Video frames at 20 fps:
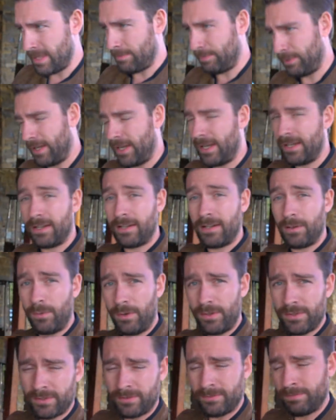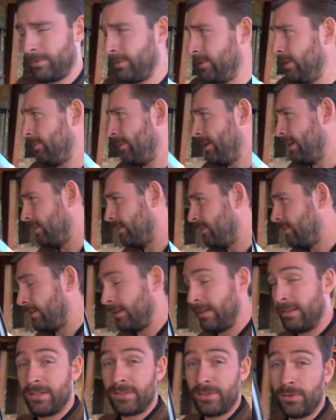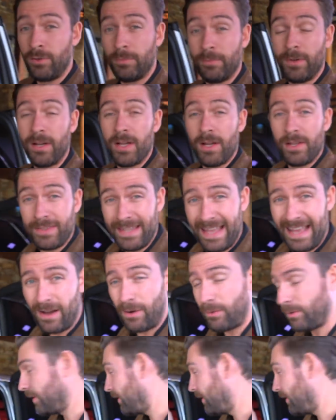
in the plane, and I was going to be in a, in a Dawn, but now